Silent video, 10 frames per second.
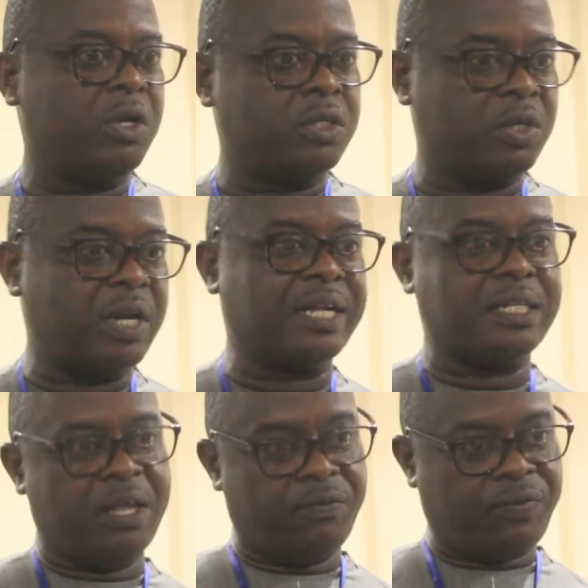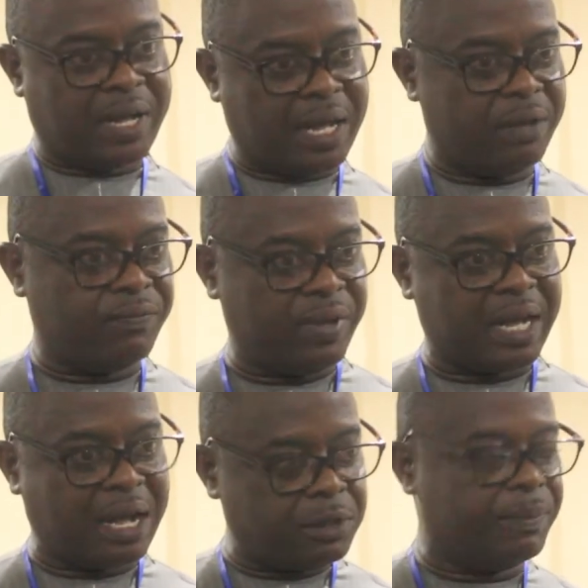So that if he
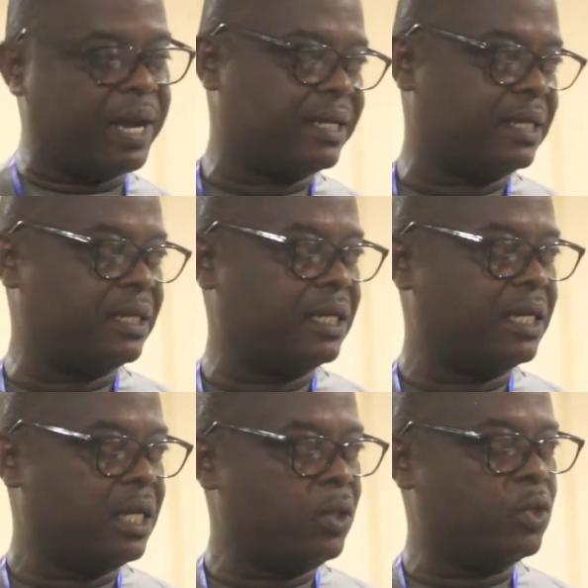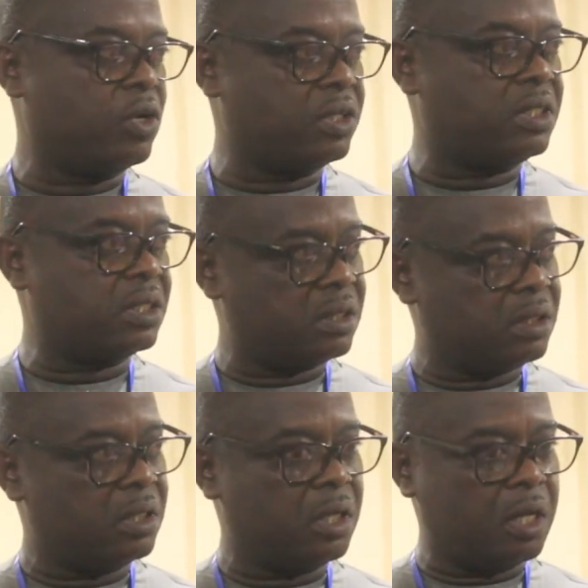comes back, he will
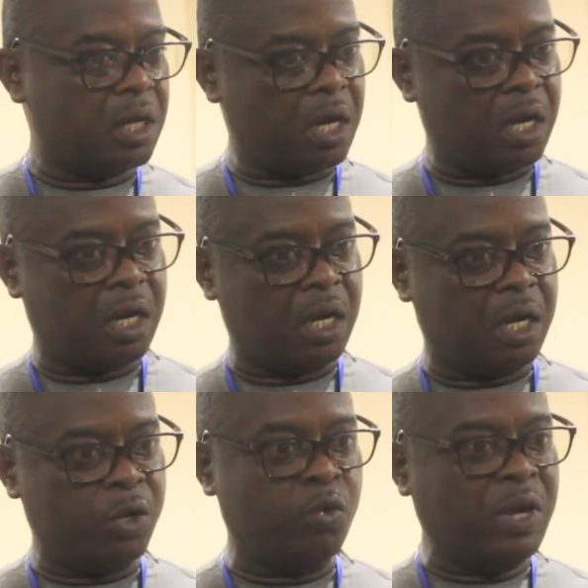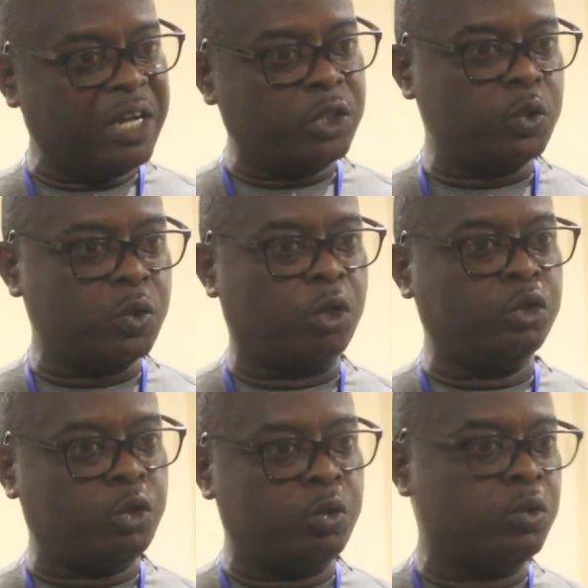learn to
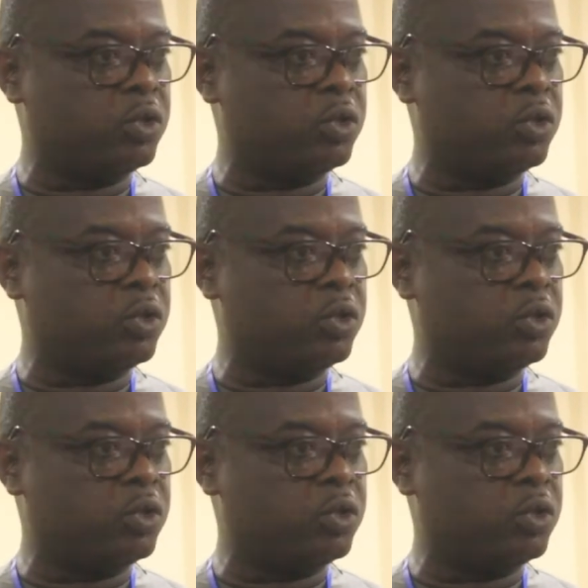undo